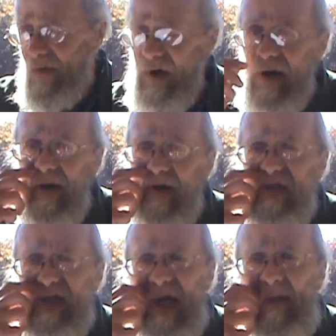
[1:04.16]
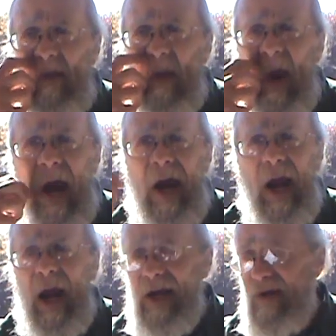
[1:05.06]
one of those uh,
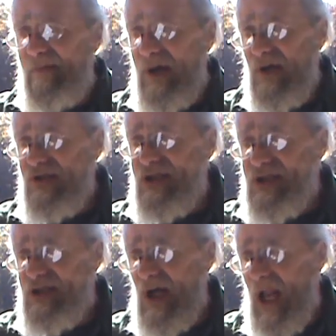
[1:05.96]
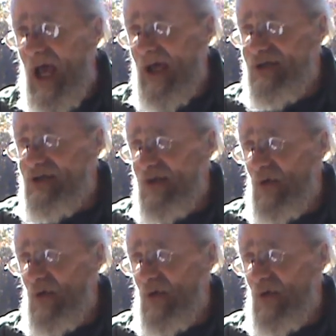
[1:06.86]
Adnams beers. It's the last of the